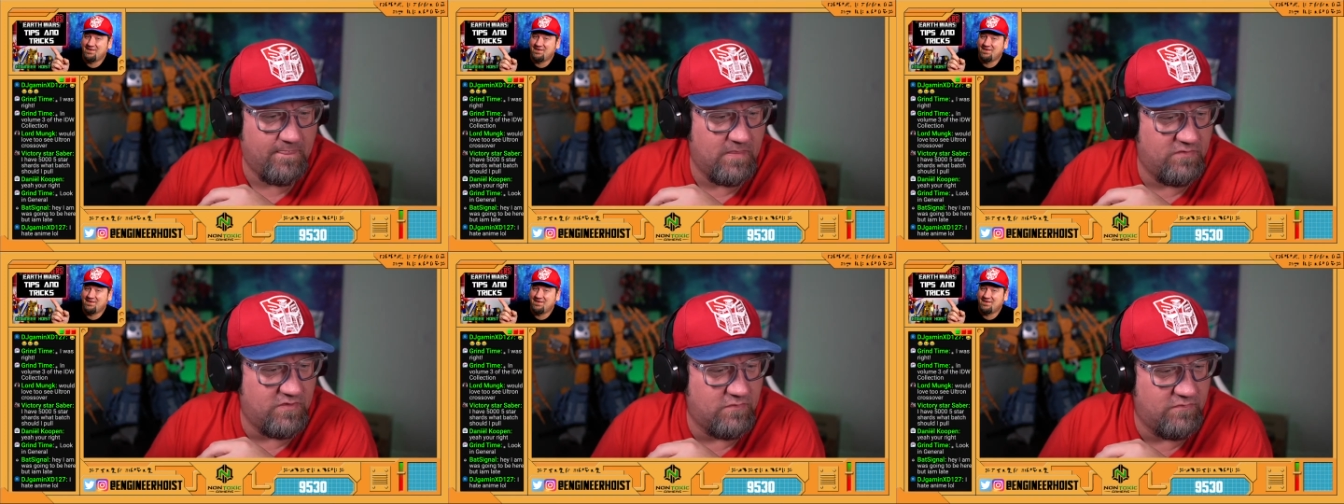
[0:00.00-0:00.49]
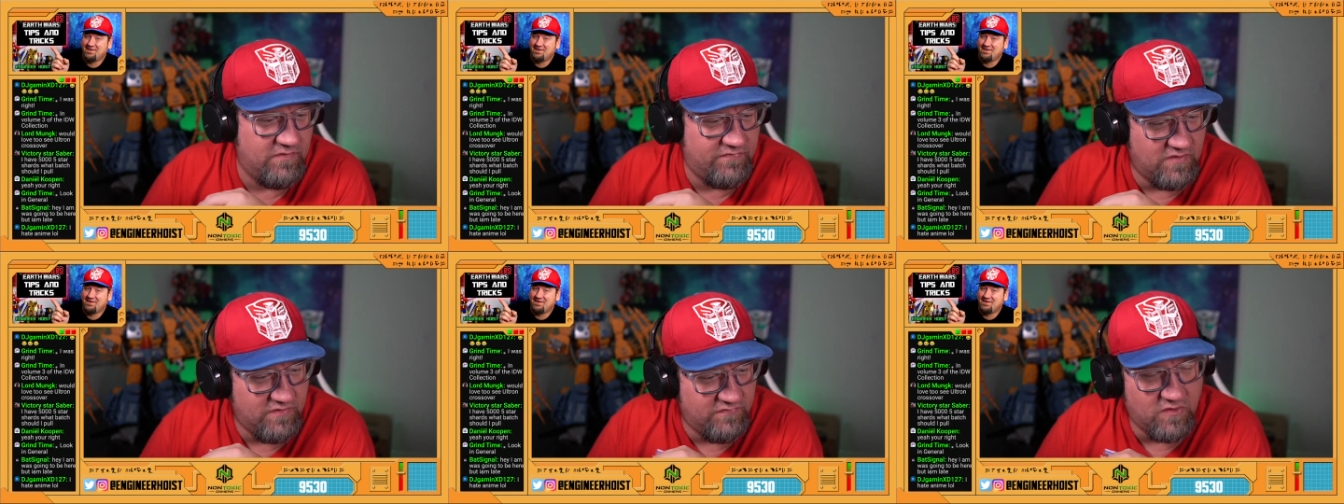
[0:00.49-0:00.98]
So it's
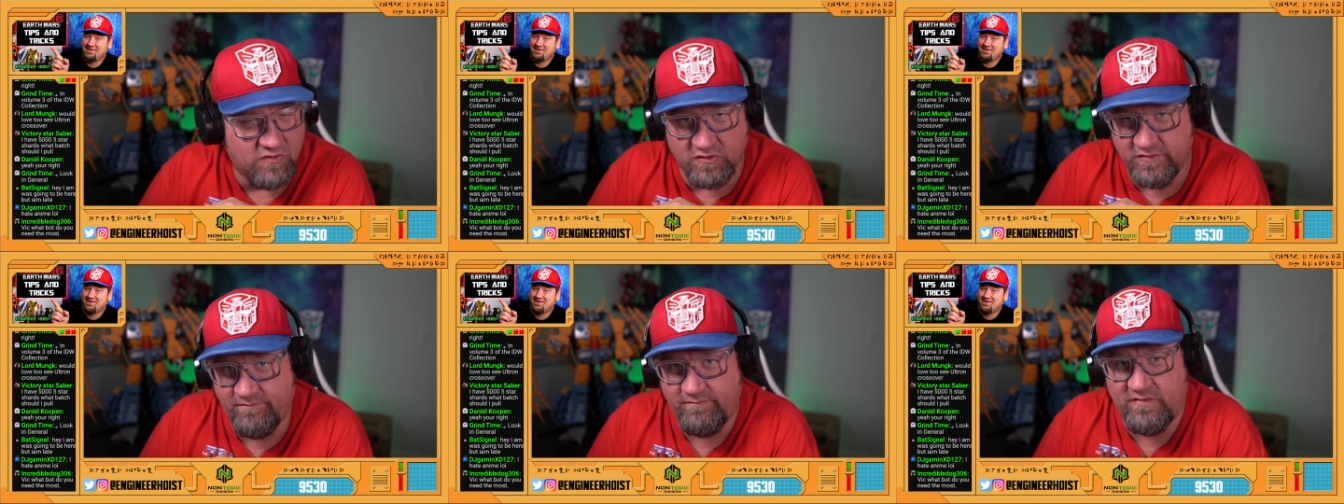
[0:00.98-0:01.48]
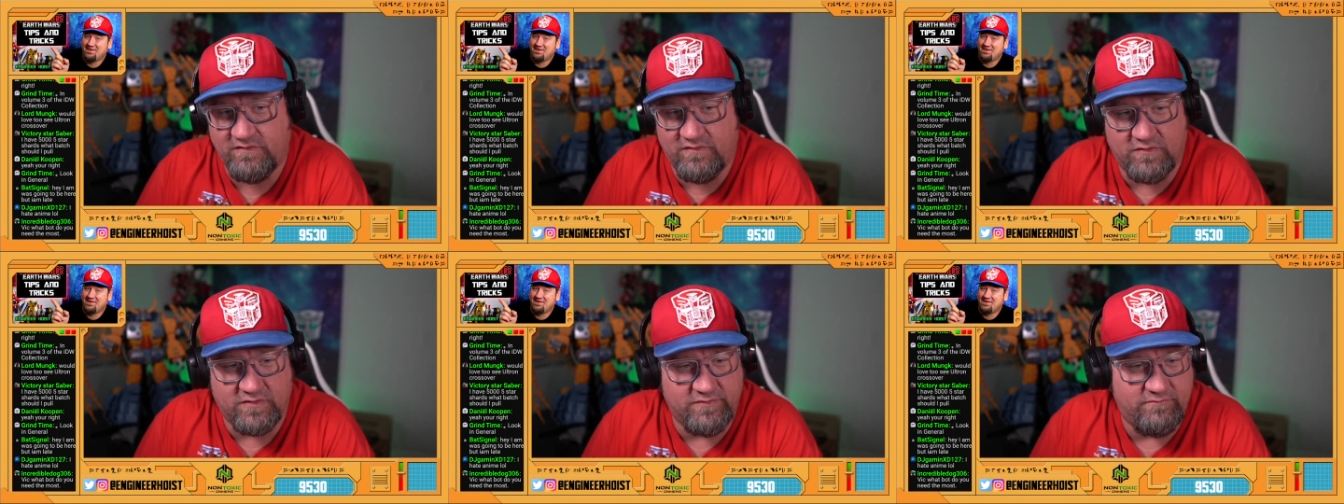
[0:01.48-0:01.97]
all good. It's
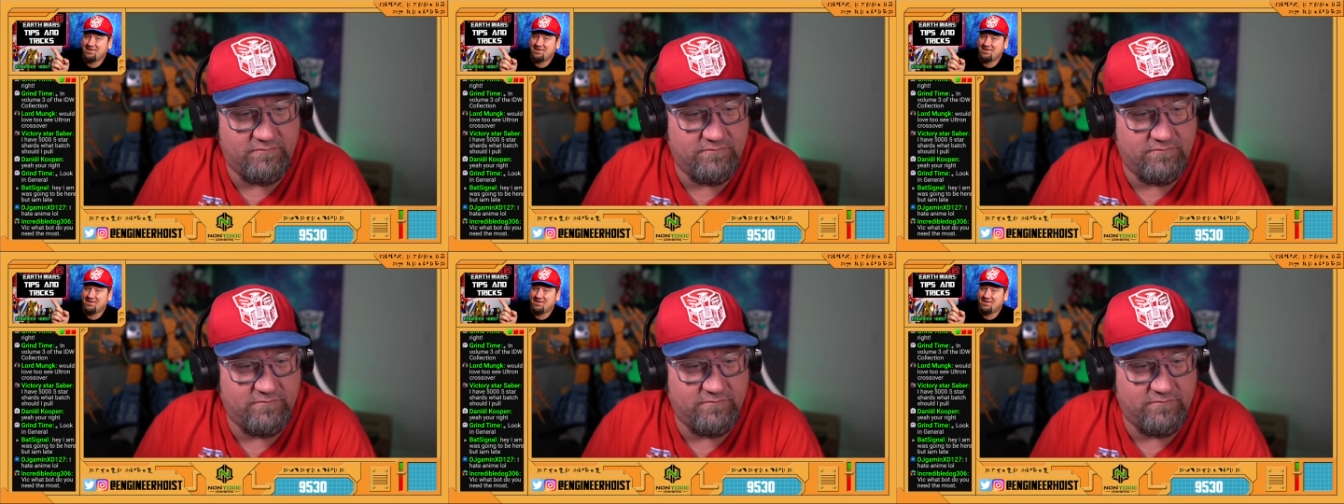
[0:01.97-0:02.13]
all good.